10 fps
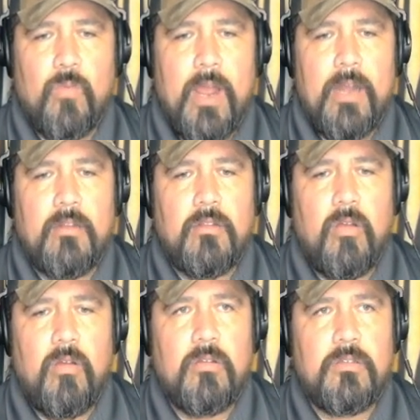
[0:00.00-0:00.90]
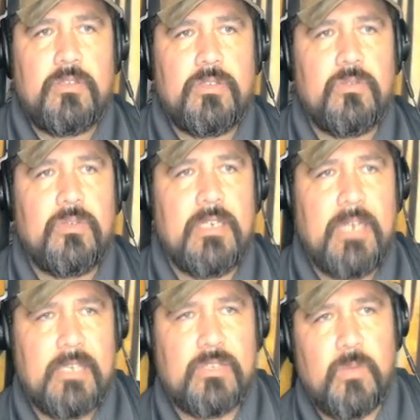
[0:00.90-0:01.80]
right along to the
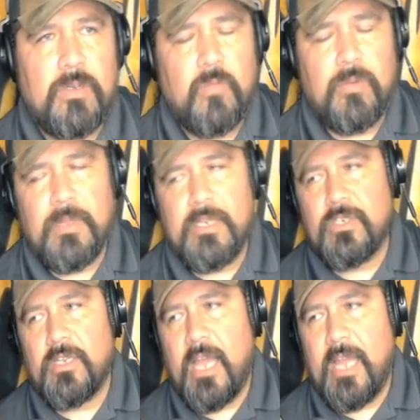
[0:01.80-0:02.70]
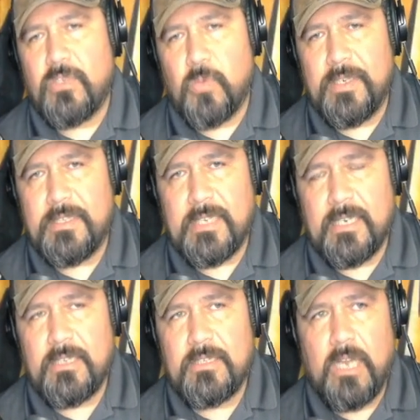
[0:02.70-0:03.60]
next one would be July 22nd to